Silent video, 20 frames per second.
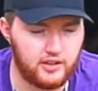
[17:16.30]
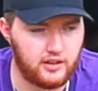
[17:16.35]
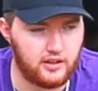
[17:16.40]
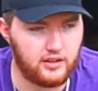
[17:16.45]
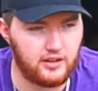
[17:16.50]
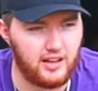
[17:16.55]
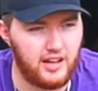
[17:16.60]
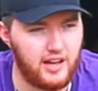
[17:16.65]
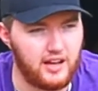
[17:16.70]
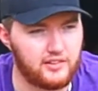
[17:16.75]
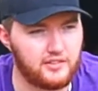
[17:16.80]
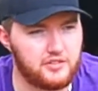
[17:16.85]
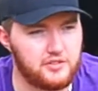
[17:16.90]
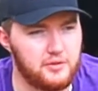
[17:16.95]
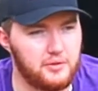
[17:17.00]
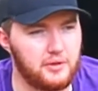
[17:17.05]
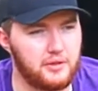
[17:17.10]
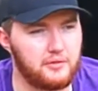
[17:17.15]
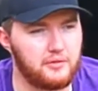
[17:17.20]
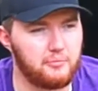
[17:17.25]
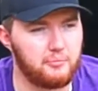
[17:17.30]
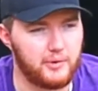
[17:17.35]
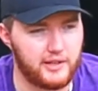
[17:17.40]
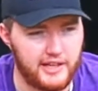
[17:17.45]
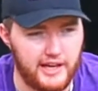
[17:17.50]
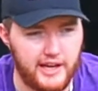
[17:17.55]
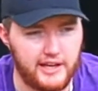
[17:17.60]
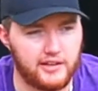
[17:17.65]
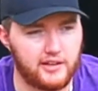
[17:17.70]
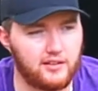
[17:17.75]
done a lot to it
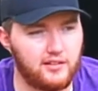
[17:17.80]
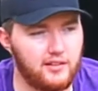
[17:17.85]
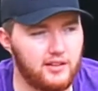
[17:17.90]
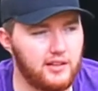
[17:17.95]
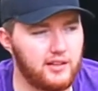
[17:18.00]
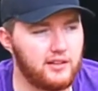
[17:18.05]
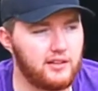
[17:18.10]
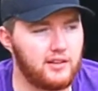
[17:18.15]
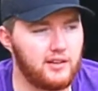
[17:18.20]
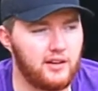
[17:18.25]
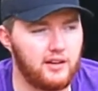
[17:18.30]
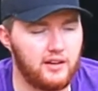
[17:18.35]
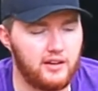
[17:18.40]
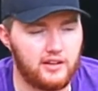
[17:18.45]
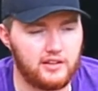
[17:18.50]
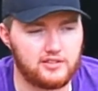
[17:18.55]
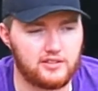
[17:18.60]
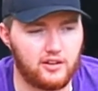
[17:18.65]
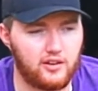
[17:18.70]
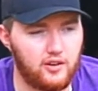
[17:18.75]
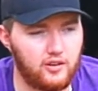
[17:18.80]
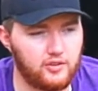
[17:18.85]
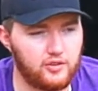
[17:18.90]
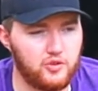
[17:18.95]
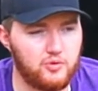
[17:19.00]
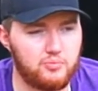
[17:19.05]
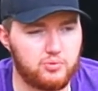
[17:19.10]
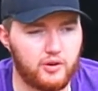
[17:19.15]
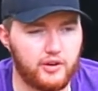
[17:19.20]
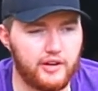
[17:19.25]
mechanically. It's got all
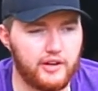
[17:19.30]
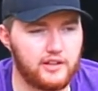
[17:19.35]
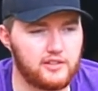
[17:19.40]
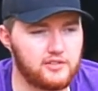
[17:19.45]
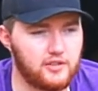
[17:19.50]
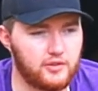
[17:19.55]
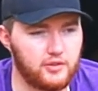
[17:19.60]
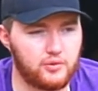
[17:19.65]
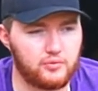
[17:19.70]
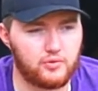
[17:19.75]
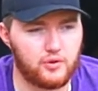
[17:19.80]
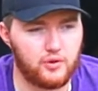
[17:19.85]
new brakes, all new